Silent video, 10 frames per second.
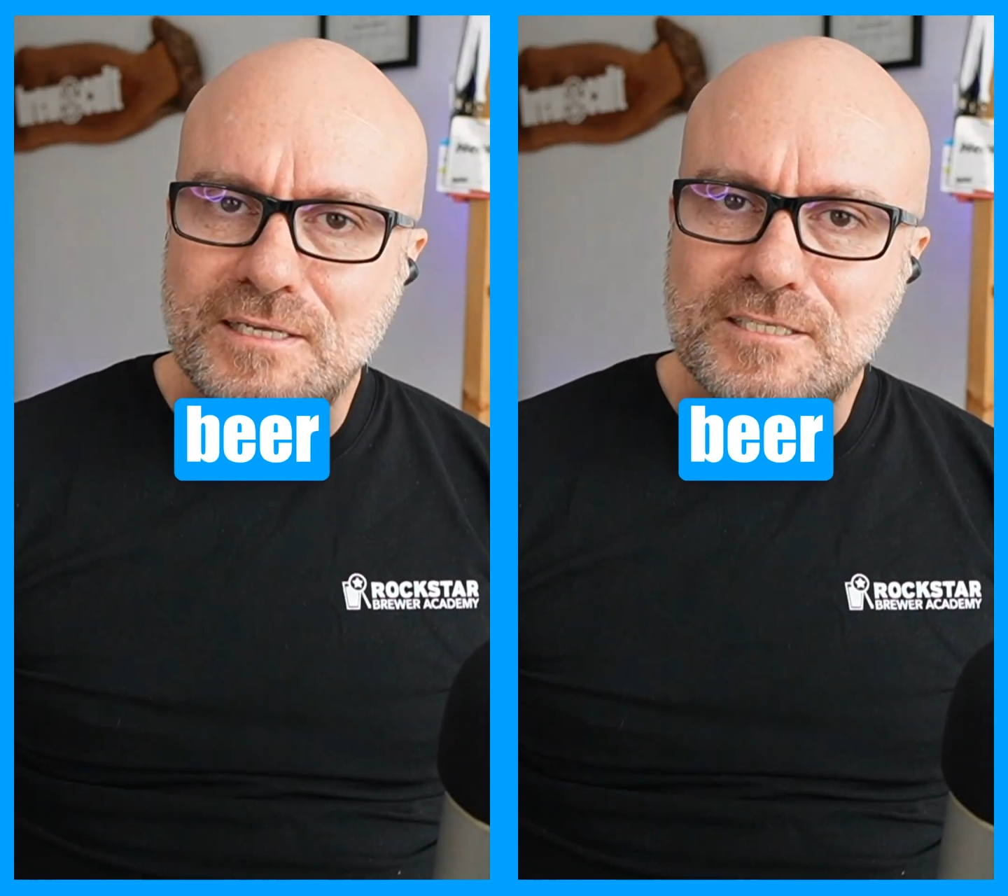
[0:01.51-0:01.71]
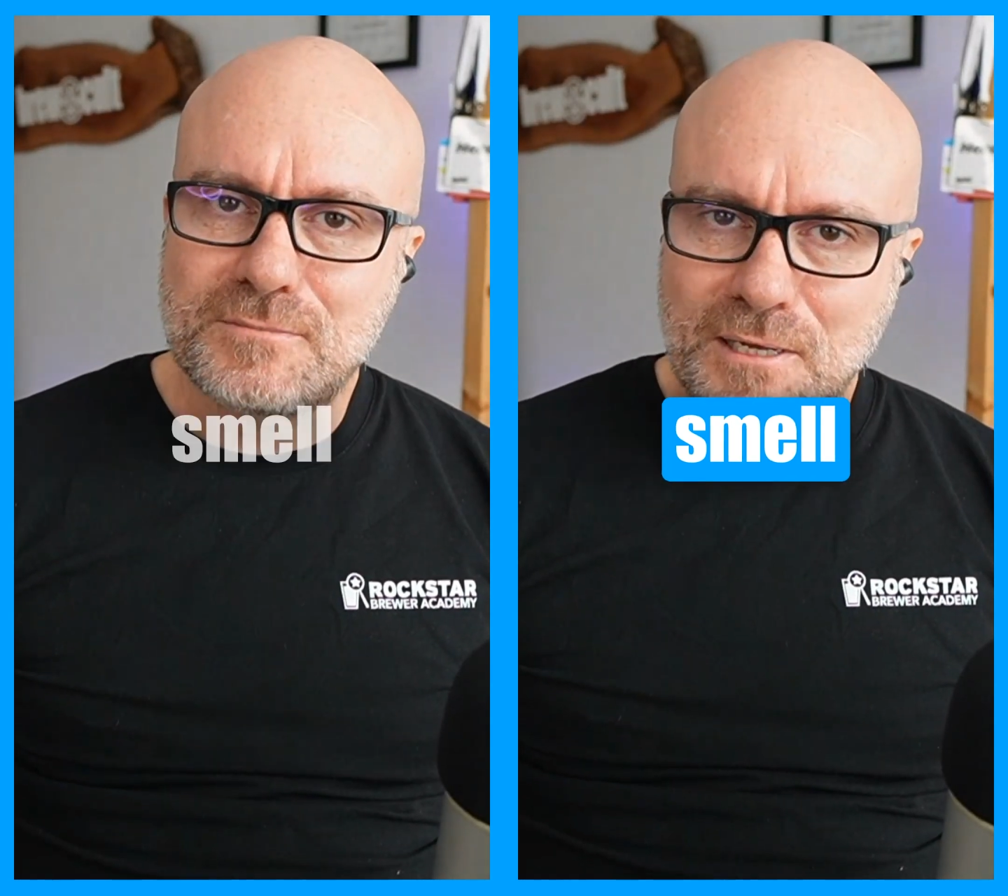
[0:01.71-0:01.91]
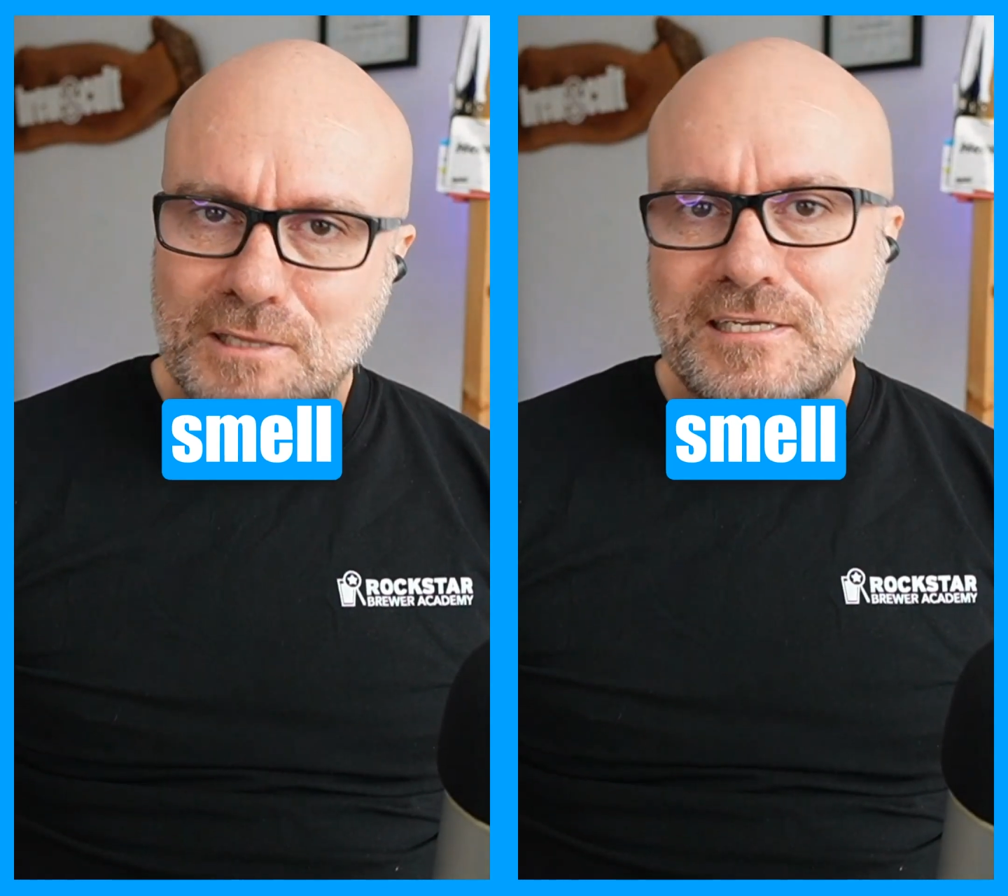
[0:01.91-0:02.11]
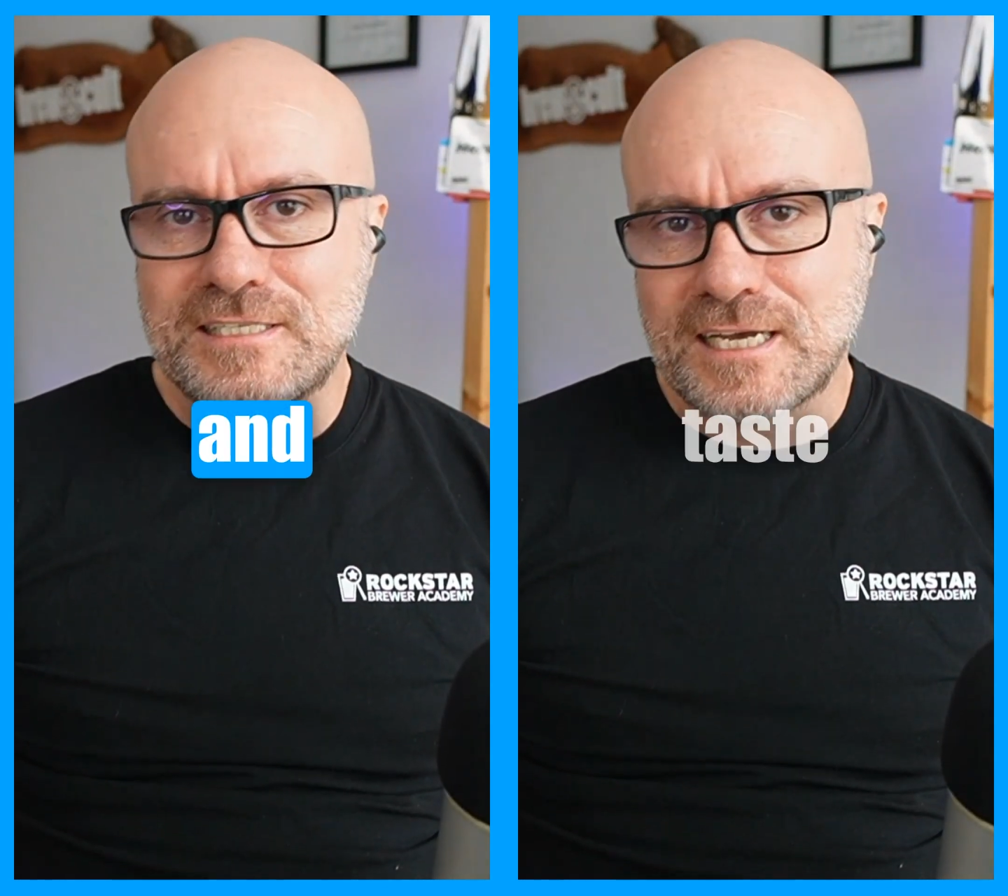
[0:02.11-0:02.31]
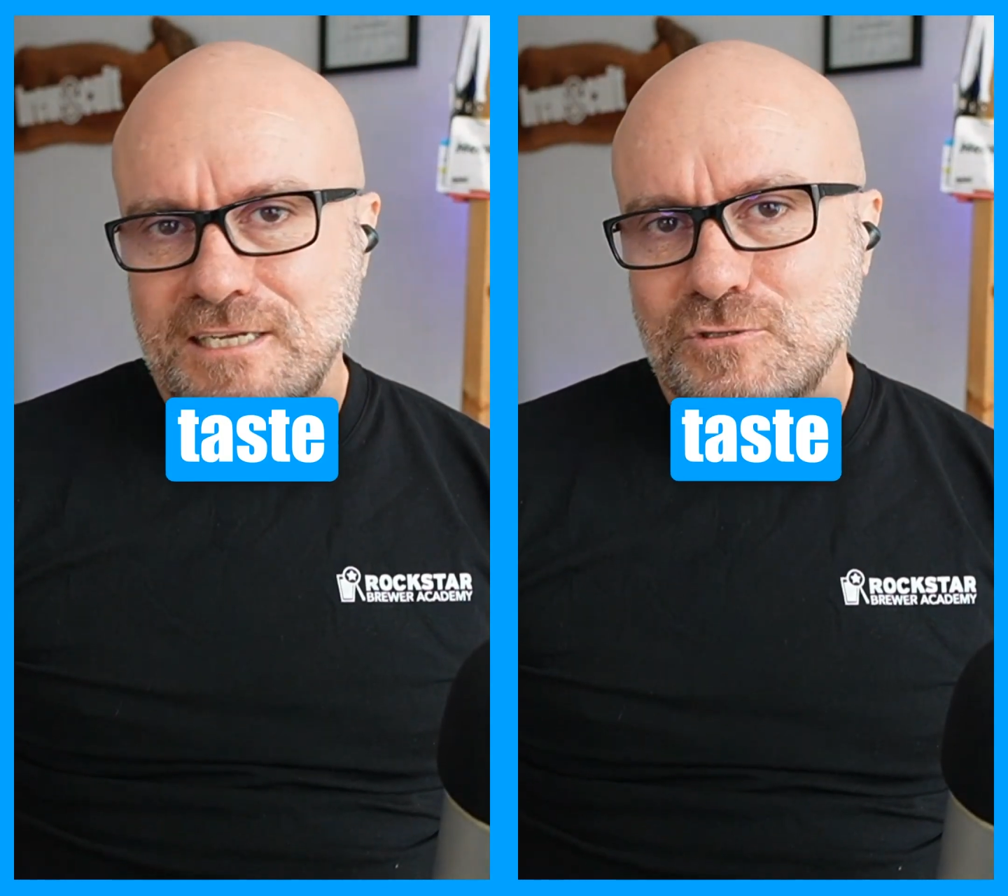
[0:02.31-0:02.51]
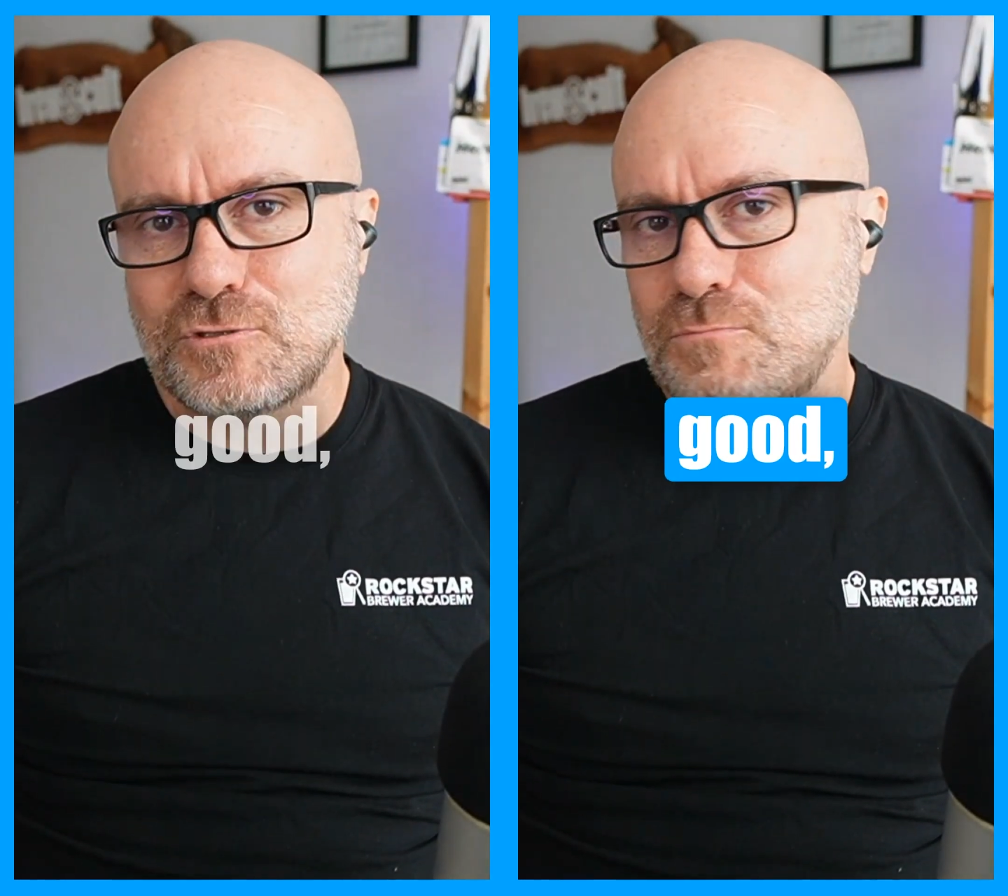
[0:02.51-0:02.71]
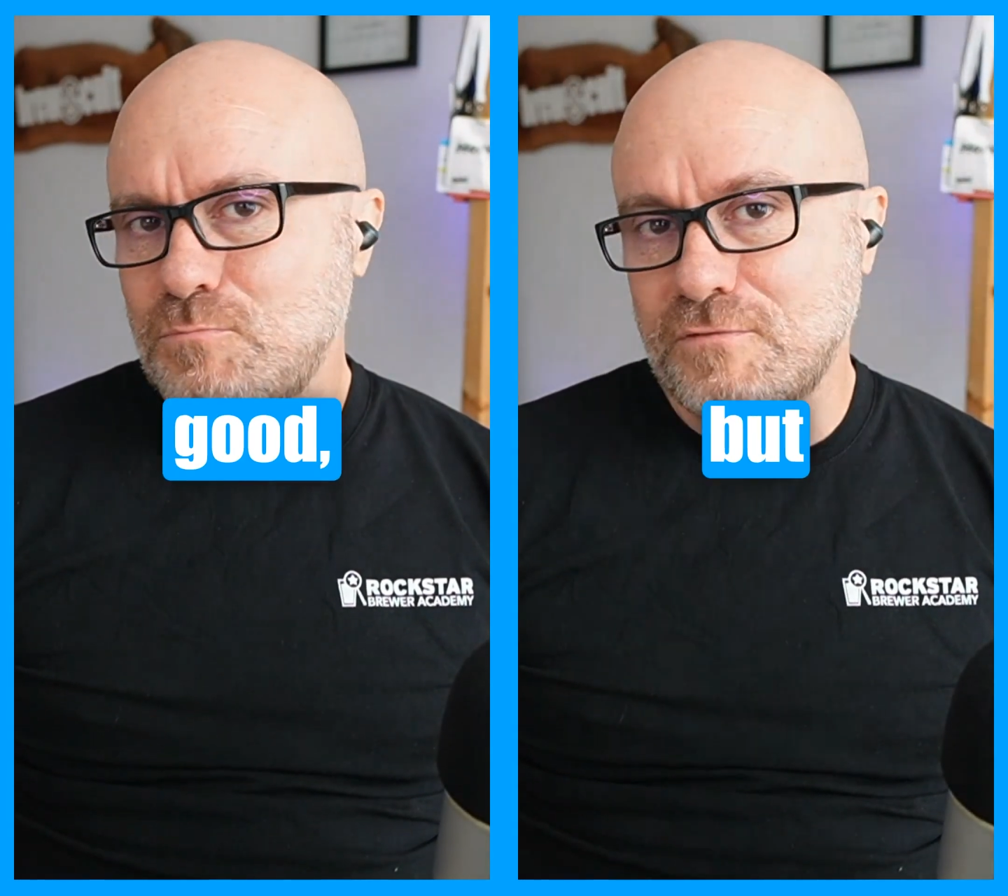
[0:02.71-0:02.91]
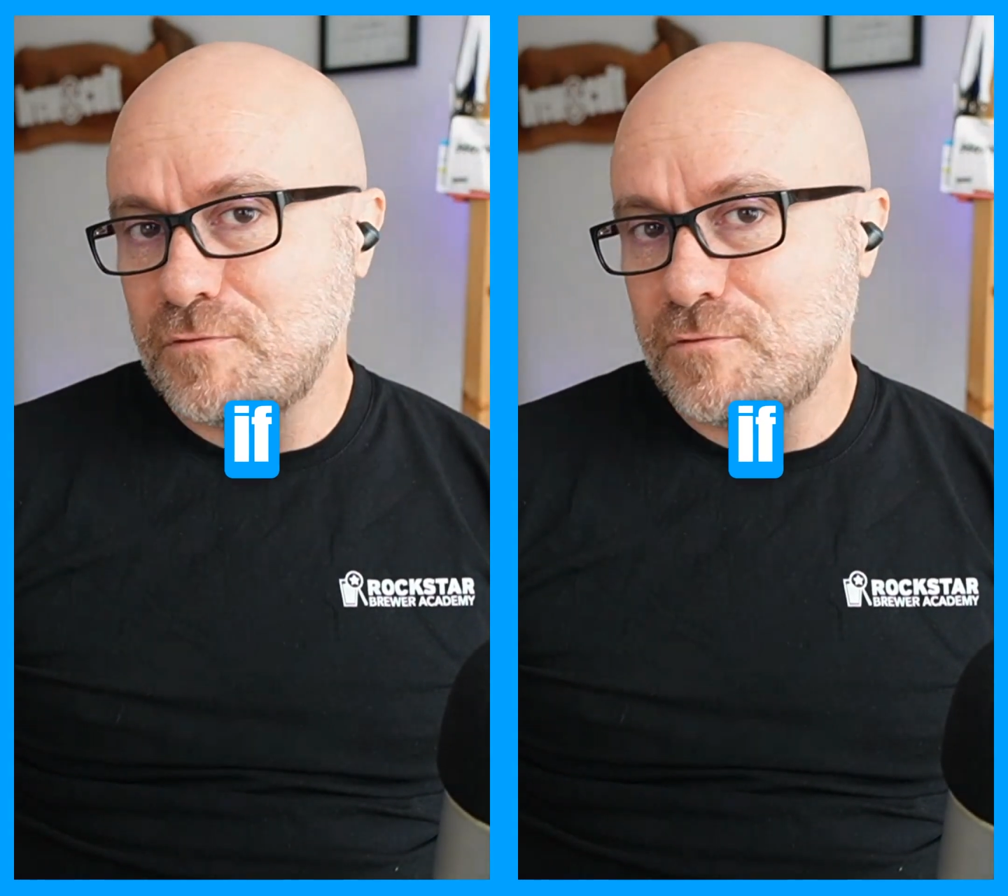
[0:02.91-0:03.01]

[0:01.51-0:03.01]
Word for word: your beer smell and taste good,